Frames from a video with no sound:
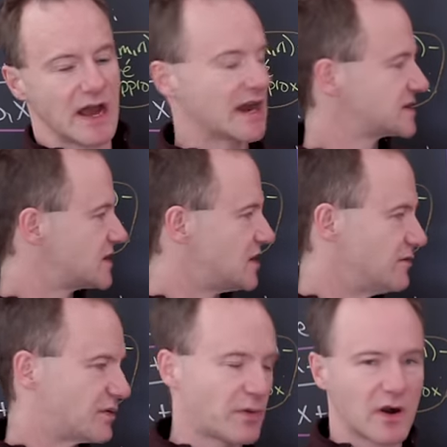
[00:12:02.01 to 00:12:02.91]
x
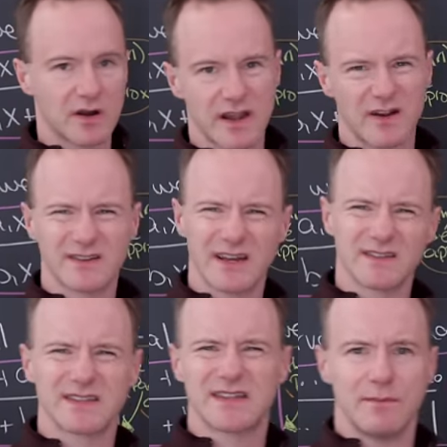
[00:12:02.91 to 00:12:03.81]
cubed part here
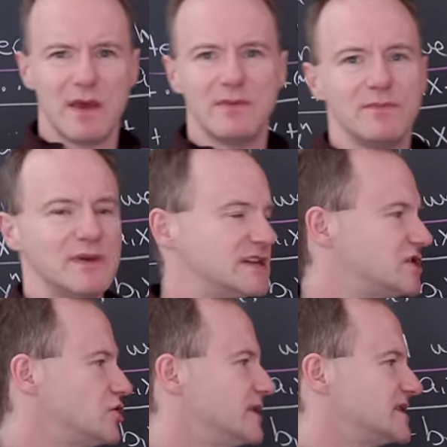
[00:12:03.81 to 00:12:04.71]
tells us that maybe
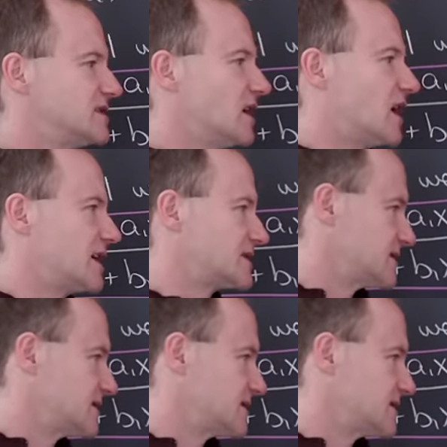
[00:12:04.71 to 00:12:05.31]
b2 is not